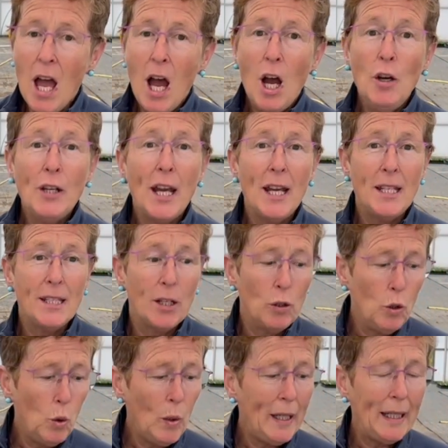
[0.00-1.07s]
Okay, so
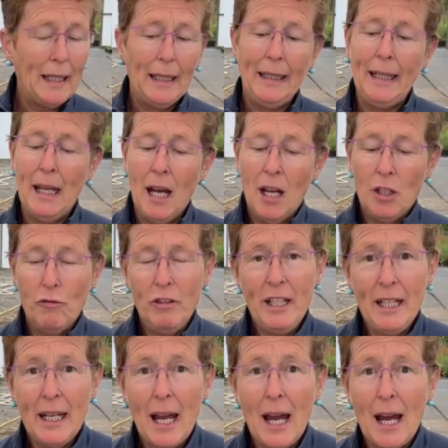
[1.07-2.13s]
quickly
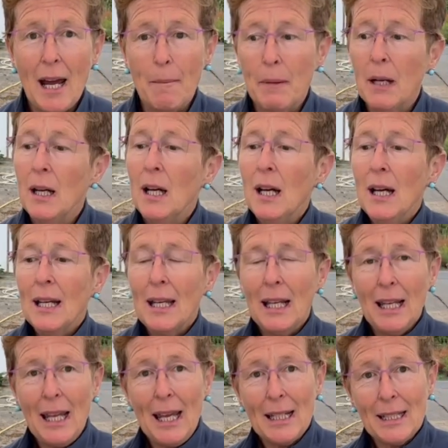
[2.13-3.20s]
recap.
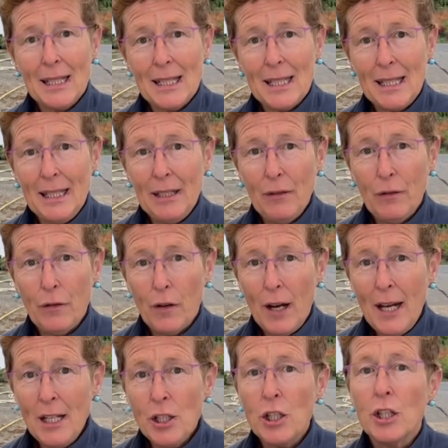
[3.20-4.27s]
Collect the seed
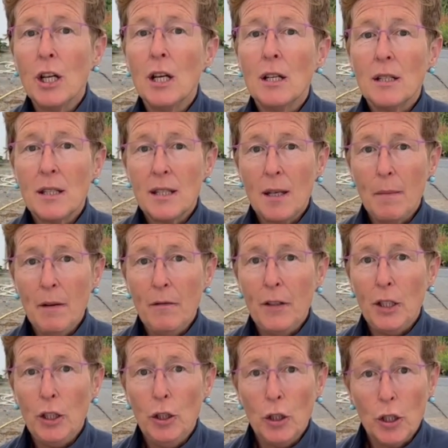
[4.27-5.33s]
fresh. Some of
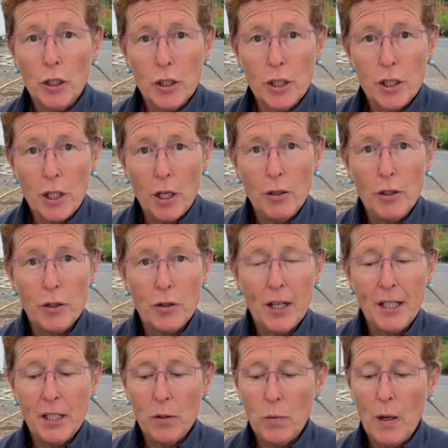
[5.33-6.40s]
it you can sow
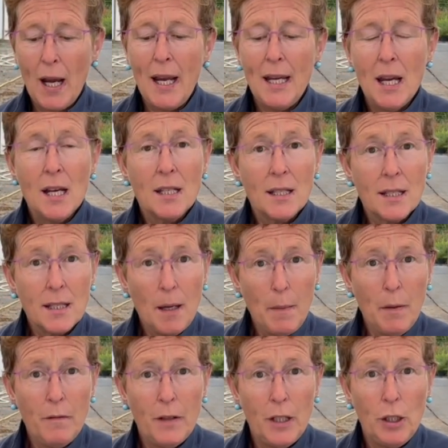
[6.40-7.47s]
straight away. Some
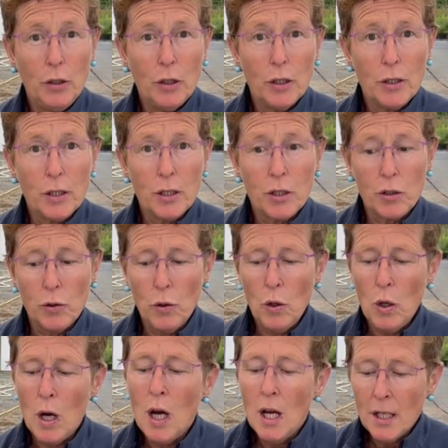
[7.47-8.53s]
of it you can
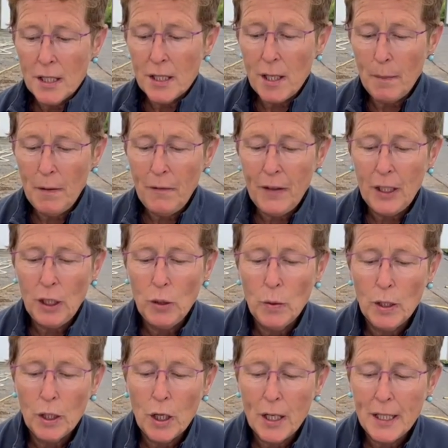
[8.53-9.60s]
store. Some of it you
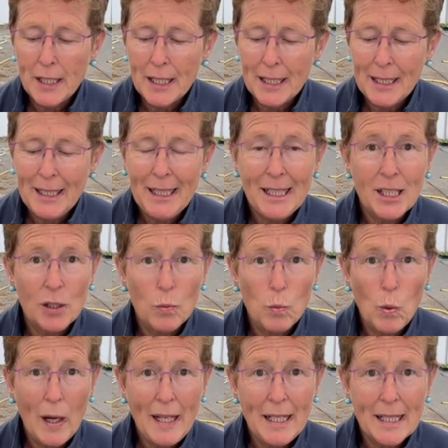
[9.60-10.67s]
are going to need to
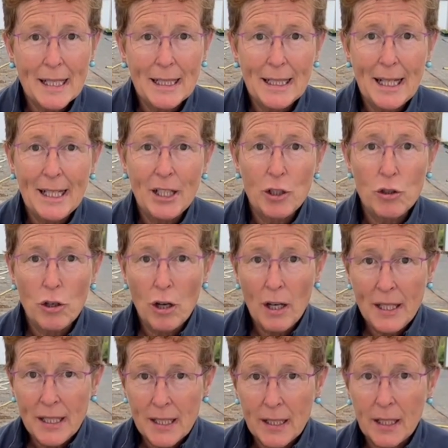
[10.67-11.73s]
wait and let it
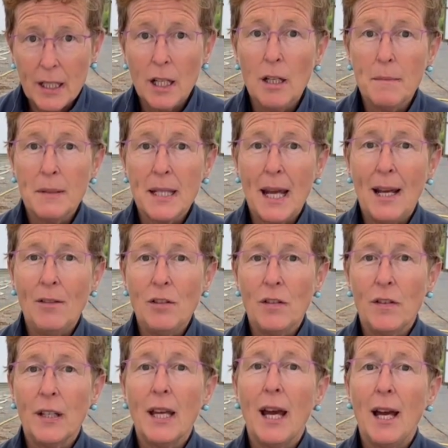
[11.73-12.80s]
dry till it comes out of
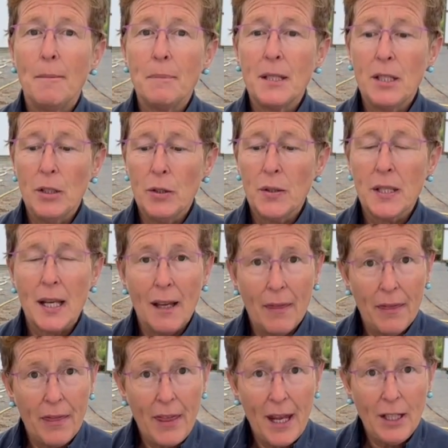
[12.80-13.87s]
the capsules,
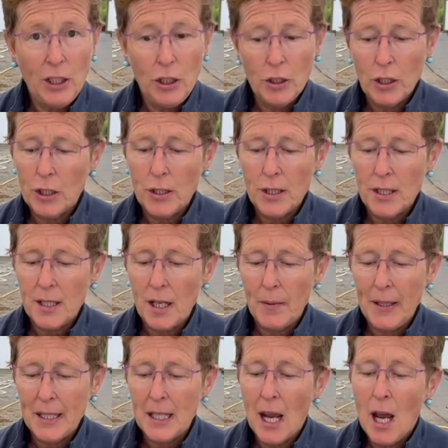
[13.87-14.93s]
and then you can sow
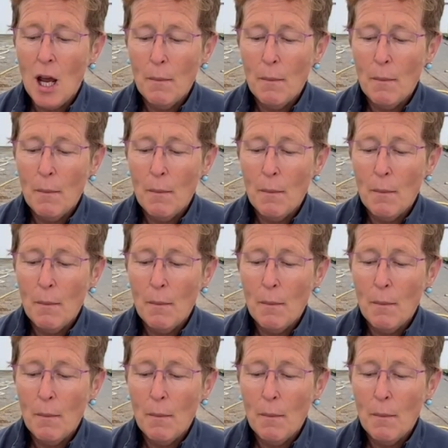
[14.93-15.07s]
it.